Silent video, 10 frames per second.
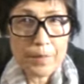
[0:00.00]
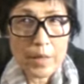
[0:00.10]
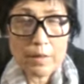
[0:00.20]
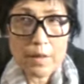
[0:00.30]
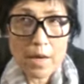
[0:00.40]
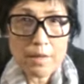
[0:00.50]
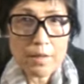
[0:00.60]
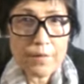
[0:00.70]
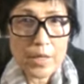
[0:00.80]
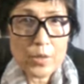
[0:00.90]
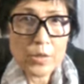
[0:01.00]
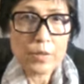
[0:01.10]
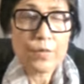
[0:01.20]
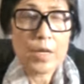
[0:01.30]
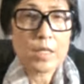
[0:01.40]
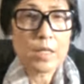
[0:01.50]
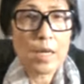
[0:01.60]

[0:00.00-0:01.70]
And the other virus infection,